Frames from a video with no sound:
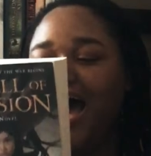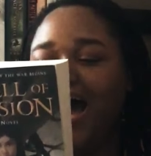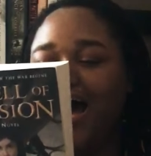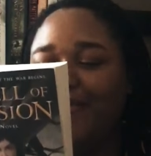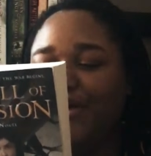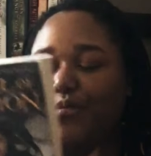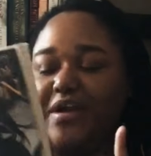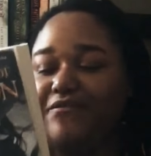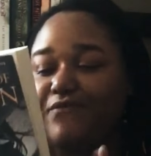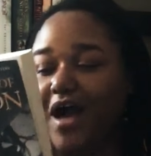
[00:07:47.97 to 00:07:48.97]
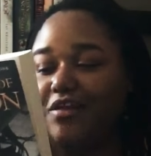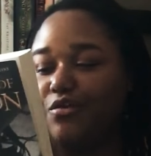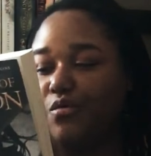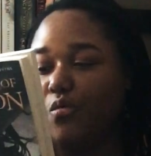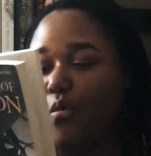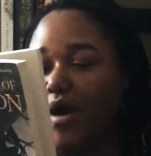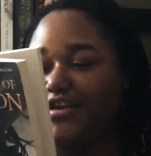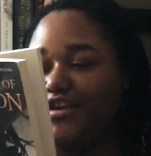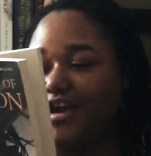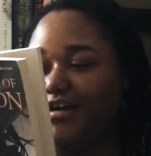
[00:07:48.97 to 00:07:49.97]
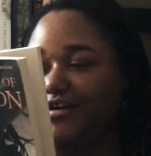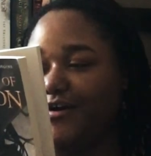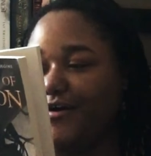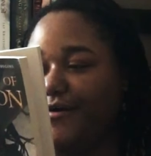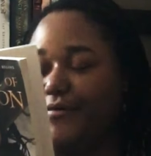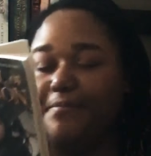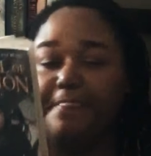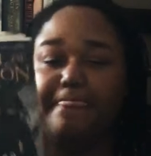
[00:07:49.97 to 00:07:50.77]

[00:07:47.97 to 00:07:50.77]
And we follow one young girl,